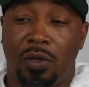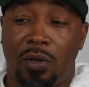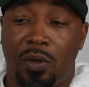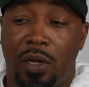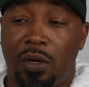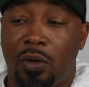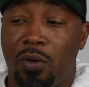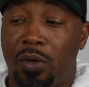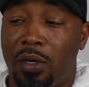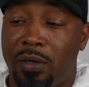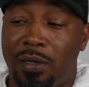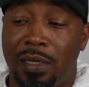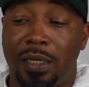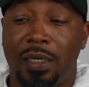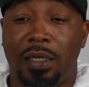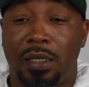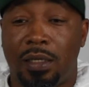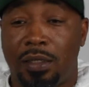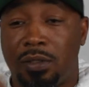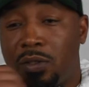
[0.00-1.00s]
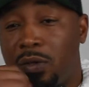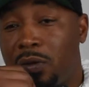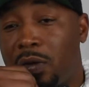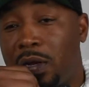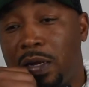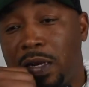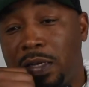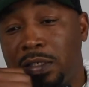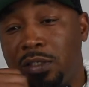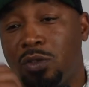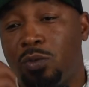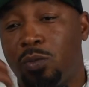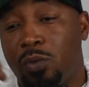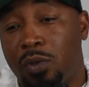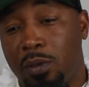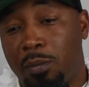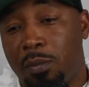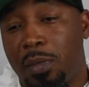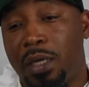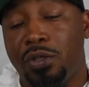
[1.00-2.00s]
I know they're looking. So I just
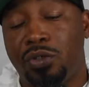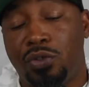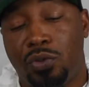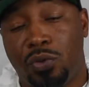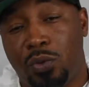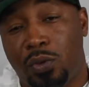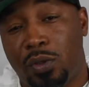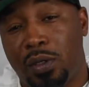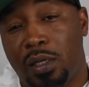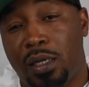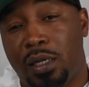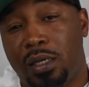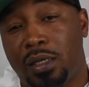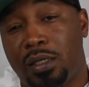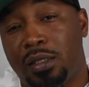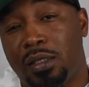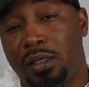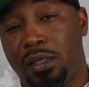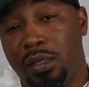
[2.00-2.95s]
want to make sure that